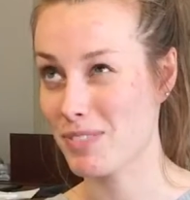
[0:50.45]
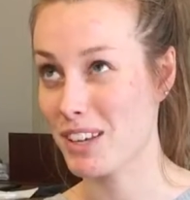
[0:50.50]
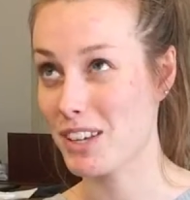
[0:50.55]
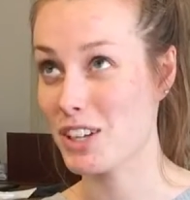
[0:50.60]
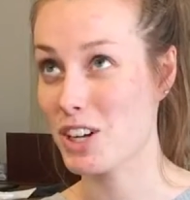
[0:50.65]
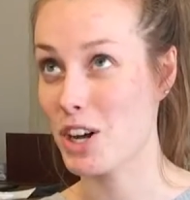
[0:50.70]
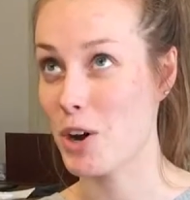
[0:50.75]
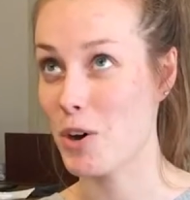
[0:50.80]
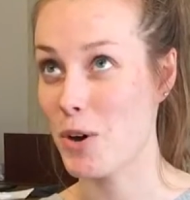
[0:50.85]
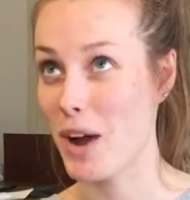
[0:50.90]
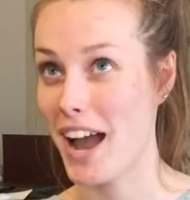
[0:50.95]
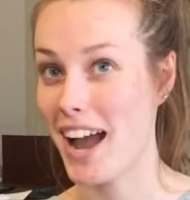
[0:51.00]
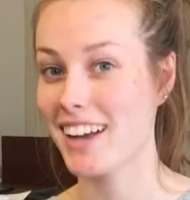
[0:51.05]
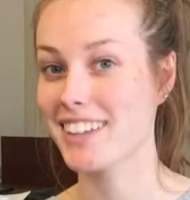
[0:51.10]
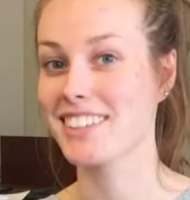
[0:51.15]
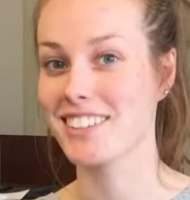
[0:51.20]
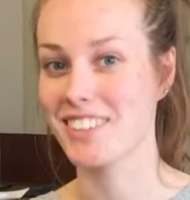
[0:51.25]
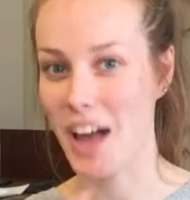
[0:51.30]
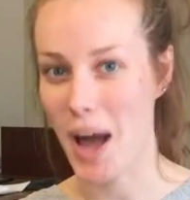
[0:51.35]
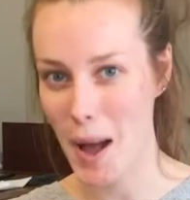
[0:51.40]

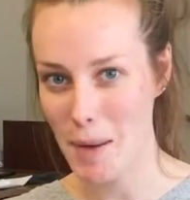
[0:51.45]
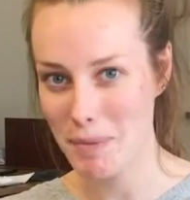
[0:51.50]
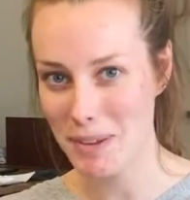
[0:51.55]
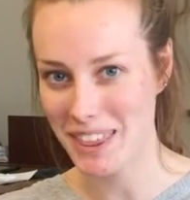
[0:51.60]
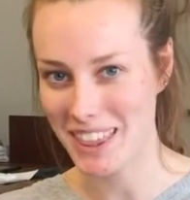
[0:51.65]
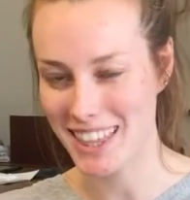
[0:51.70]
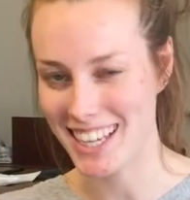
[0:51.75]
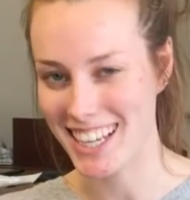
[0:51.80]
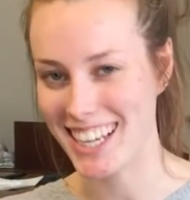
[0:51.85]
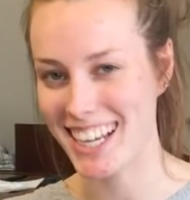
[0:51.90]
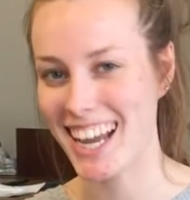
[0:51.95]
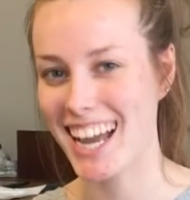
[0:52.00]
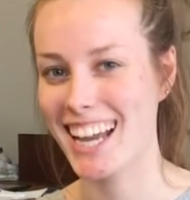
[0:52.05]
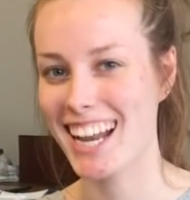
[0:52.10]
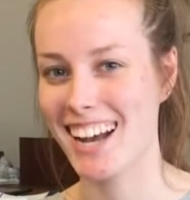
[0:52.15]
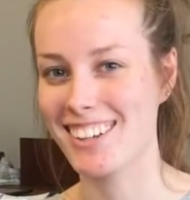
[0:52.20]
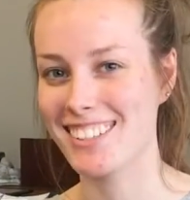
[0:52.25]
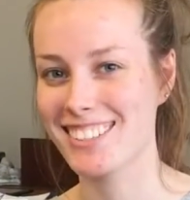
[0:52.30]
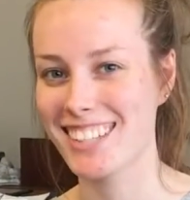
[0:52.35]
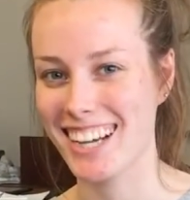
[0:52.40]
coagulopathy, and
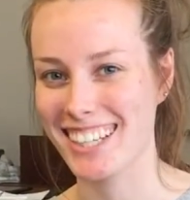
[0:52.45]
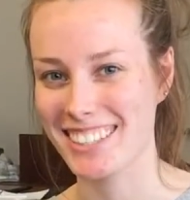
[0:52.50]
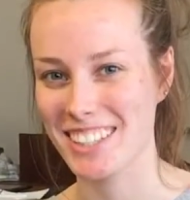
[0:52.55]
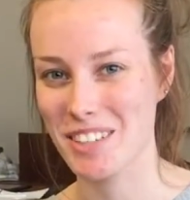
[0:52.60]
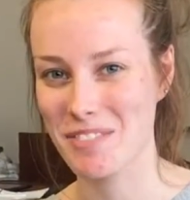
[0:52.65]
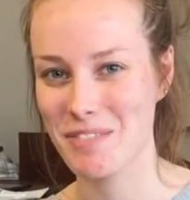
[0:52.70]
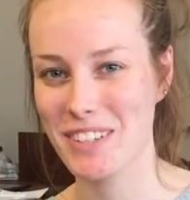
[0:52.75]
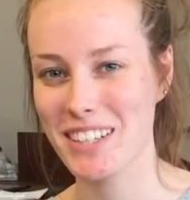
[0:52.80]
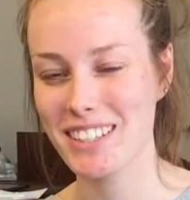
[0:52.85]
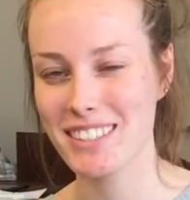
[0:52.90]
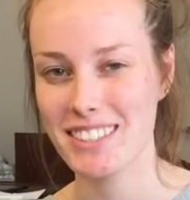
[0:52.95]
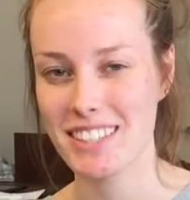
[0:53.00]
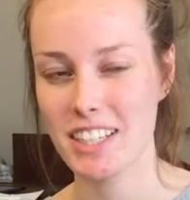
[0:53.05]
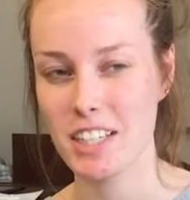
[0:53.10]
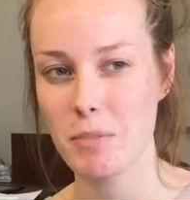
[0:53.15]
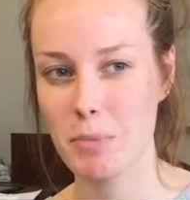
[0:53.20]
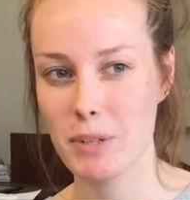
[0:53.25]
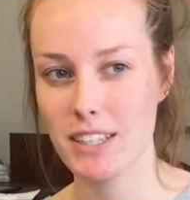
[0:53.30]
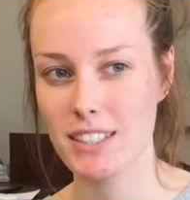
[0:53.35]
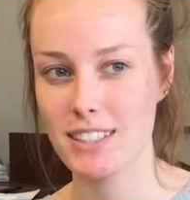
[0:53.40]
I'll check their
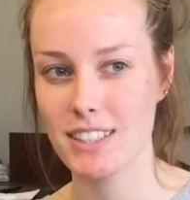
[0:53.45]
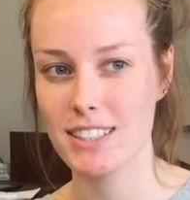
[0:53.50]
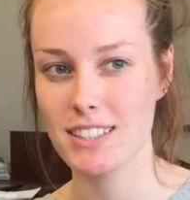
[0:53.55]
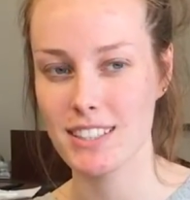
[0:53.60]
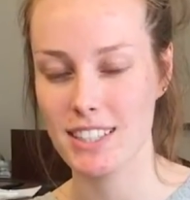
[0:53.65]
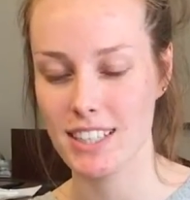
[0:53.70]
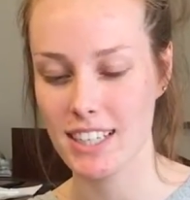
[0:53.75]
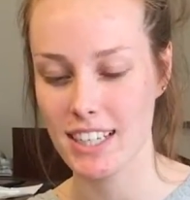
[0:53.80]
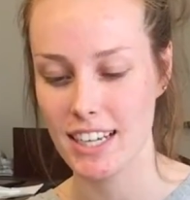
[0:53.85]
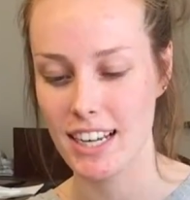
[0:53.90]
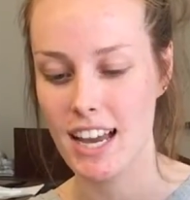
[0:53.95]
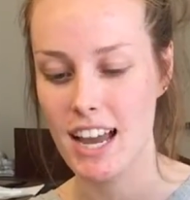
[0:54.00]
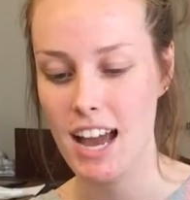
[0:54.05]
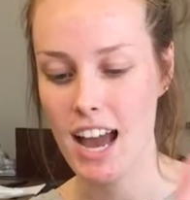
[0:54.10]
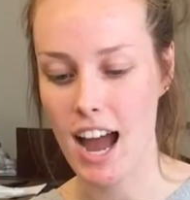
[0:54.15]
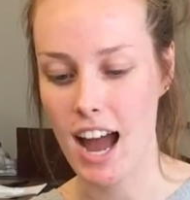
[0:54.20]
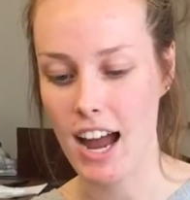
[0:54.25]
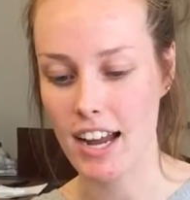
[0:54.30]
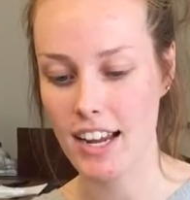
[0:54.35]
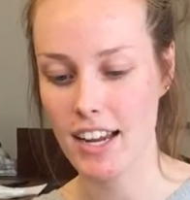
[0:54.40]
PT, PTT,
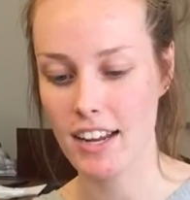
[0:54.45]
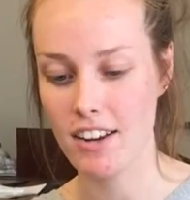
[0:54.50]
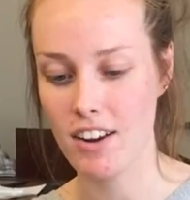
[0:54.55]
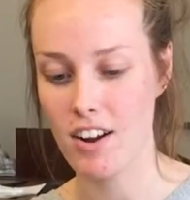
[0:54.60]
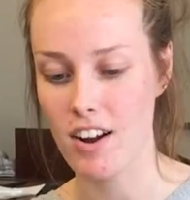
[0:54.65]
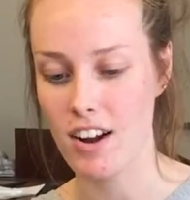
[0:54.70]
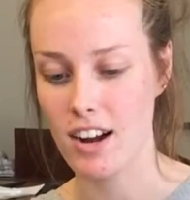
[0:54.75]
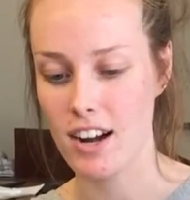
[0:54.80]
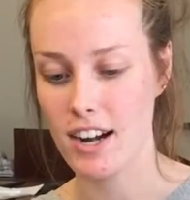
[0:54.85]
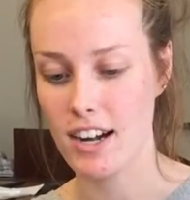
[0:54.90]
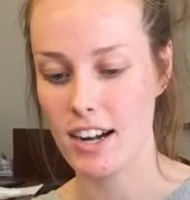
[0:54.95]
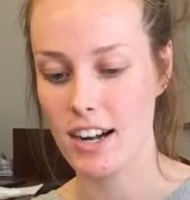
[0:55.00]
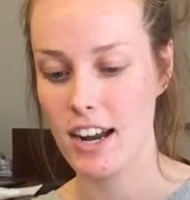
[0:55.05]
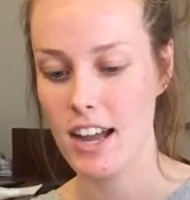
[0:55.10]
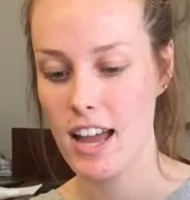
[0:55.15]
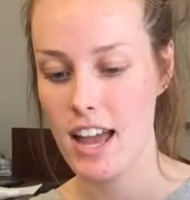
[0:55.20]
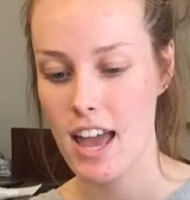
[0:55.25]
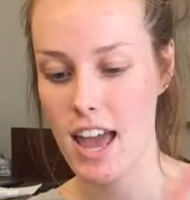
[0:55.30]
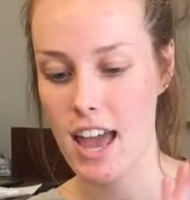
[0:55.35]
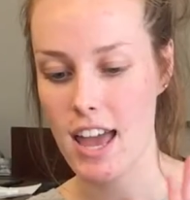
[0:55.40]
INR,
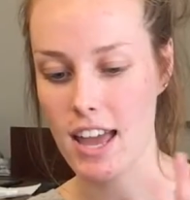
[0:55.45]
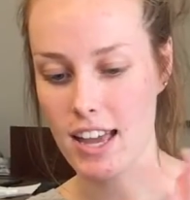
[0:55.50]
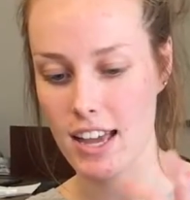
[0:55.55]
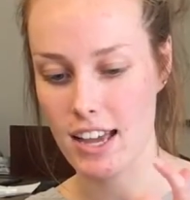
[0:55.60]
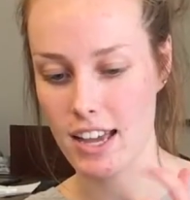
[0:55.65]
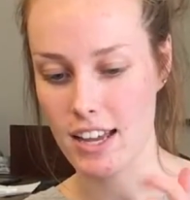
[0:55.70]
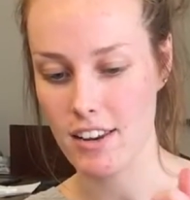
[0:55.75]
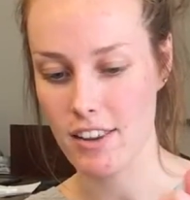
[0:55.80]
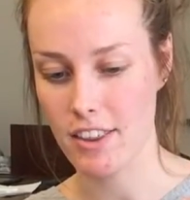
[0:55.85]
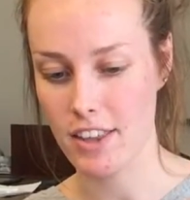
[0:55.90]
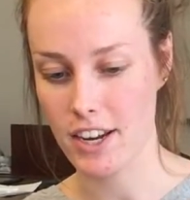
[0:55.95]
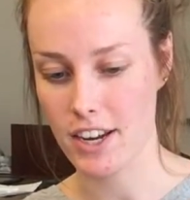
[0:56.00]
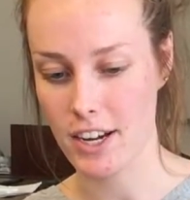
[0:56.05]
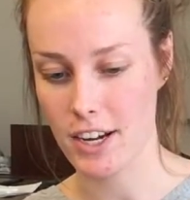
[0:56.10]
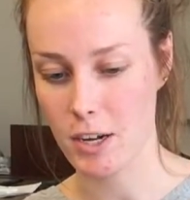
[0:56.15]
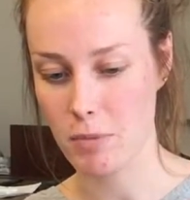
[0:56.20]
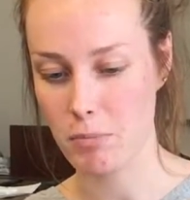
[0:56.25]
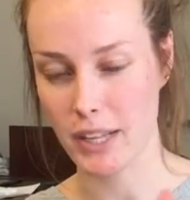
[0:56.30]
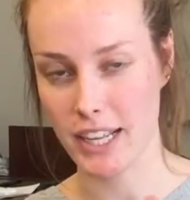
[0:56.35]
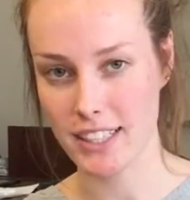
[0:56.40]
and
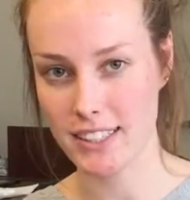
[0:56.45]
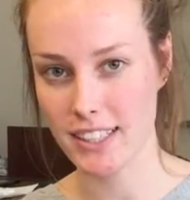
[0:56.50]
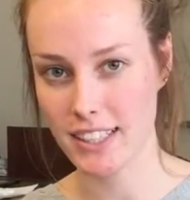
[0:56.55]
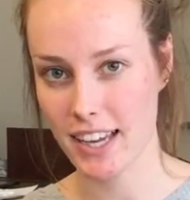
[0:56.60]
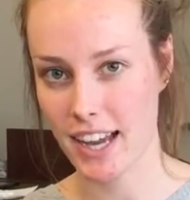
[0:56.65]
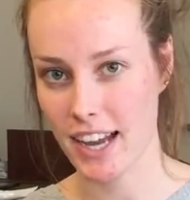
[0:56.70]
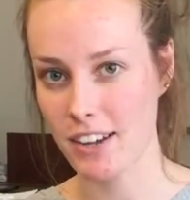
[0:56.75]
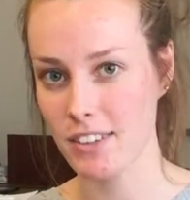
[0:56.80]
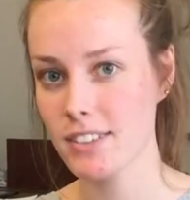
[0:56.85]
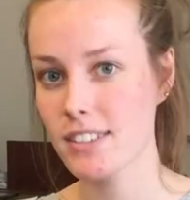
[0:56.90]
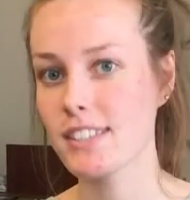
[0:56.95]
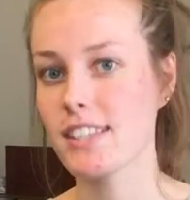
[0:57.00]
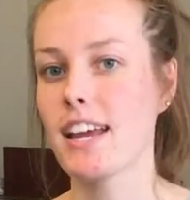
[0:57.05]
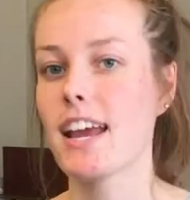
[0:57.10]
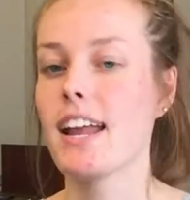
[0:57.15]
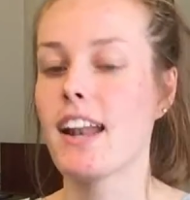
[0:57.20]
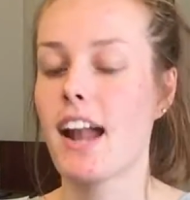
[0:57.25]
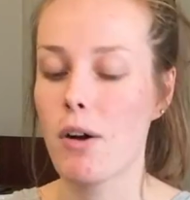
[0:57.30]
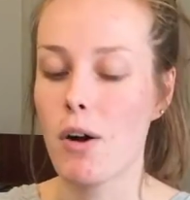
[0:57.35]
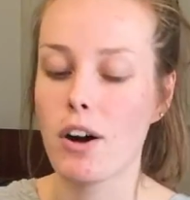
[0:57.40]
their platelet counts,
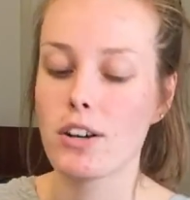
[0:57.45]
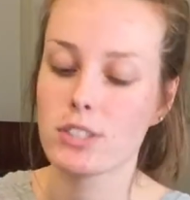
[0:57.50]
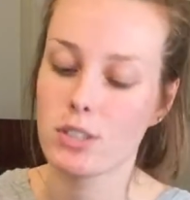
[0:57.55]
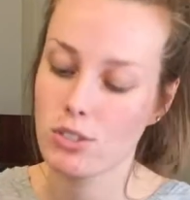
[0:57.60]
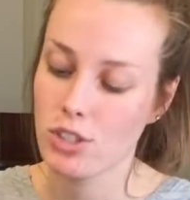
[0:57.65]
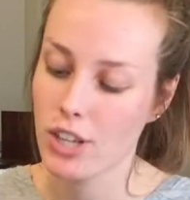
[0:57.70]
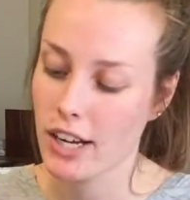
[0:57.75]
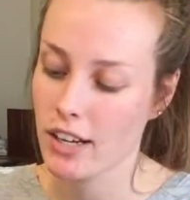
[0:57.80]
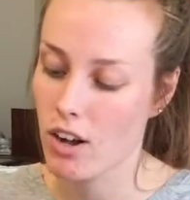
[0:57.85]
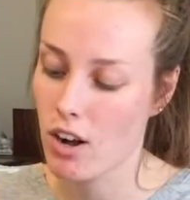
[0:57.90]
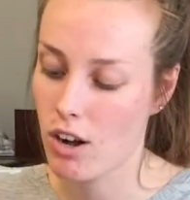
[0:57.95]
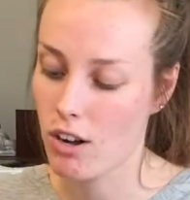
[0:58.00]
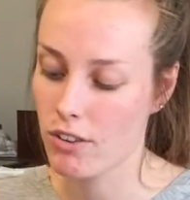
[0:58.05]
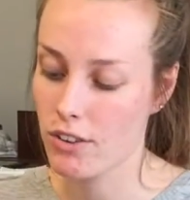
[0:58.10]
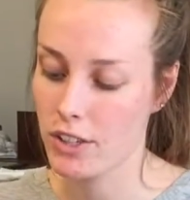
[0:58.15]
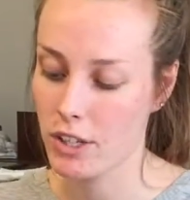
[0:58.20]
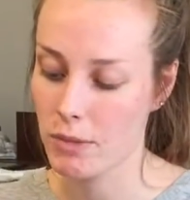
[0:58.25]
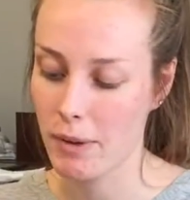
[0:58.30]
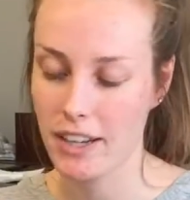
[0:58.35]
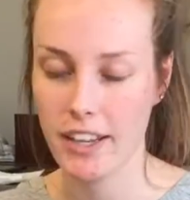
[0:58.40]
and I'll also check all of
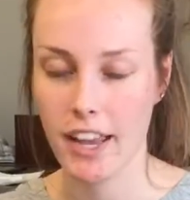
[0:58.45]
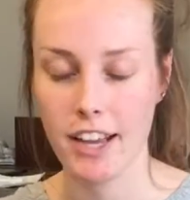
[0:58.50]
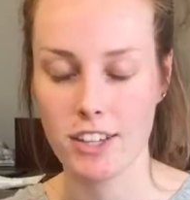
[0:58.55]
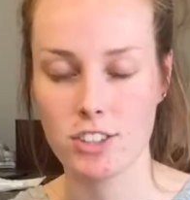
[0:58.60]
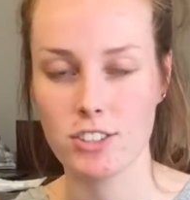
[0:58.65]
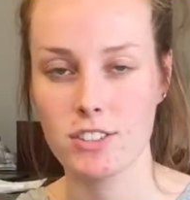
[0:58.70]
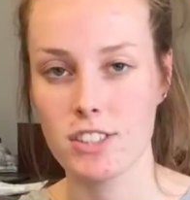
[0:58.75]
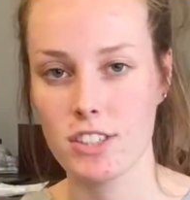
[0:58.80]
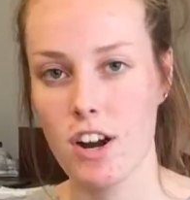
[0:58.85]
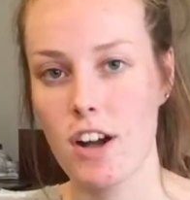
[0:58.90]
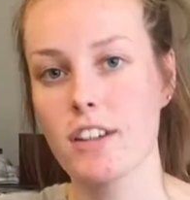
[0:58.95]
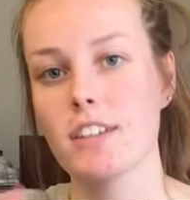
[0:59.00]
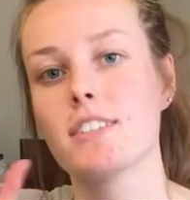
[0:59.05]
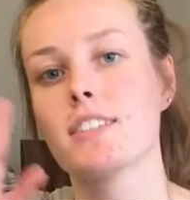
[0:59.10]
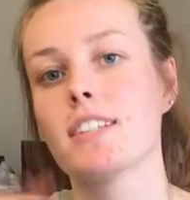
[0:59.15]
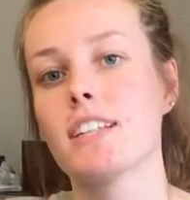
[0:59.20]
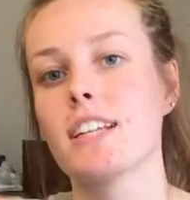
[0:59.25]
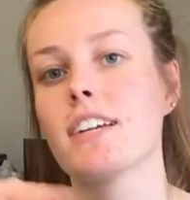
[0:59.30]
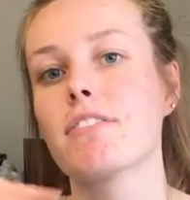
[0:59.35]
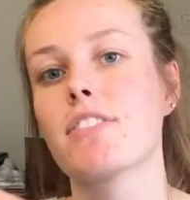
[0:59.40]
their medications they're on to
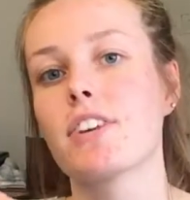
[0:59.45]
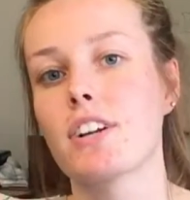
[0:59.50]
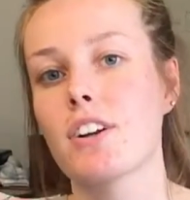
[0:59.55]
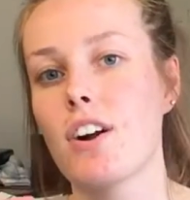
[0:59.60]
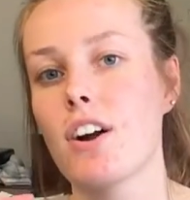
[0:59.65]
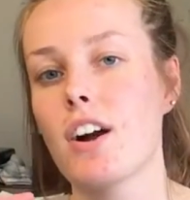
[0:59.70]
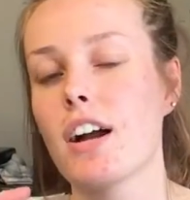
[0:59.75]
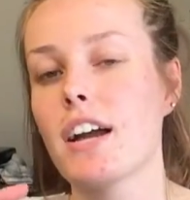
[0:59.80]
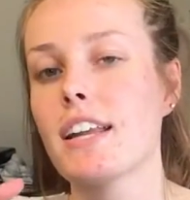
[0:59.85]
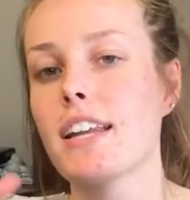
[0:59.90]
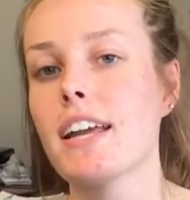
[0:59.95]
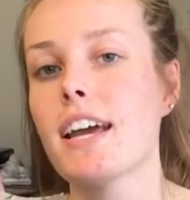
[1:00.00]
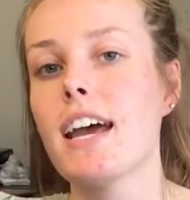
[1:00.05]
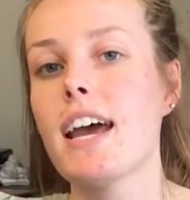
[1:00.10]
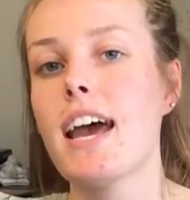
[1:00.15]
see if they're on